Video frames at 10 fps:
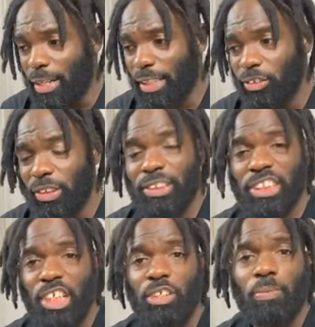And as you
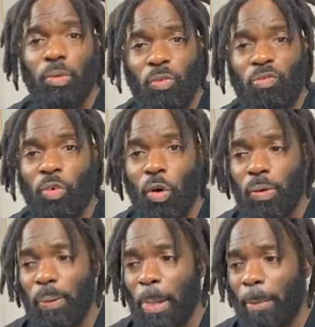continue to move
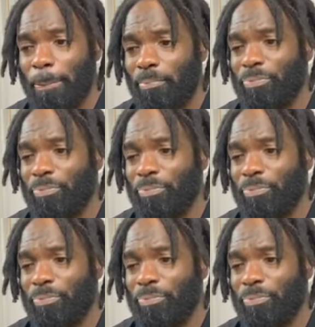forward,